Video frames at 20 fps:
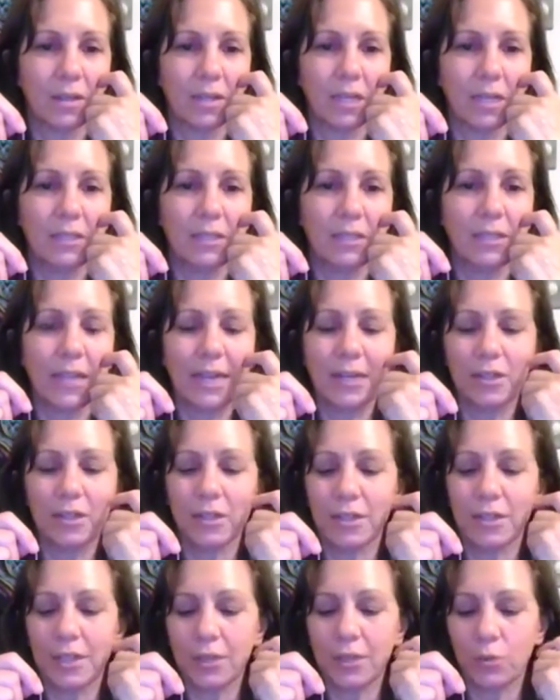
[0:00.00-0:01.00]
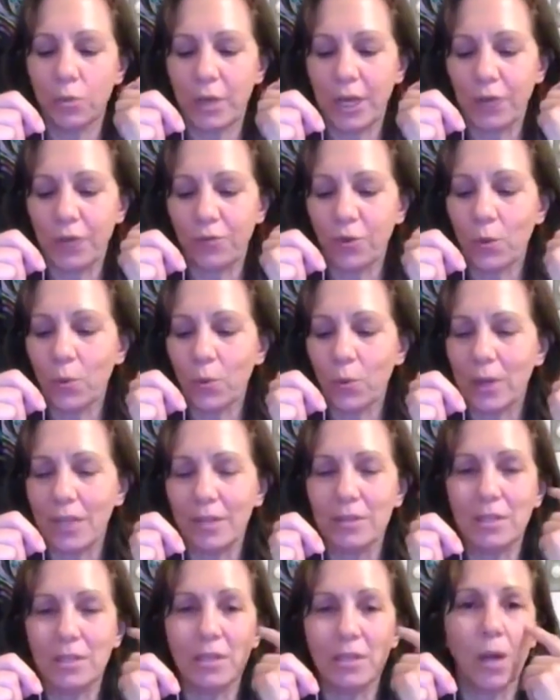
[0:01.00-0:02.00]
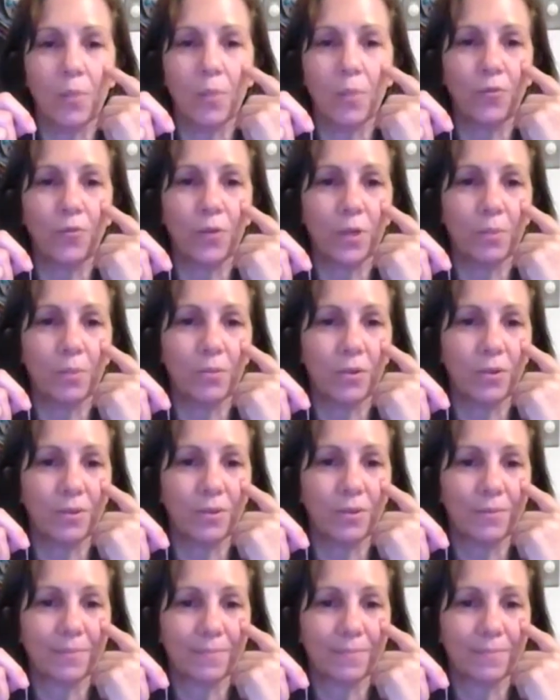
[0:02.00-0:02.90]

and dangle it in whatever way is comfortable.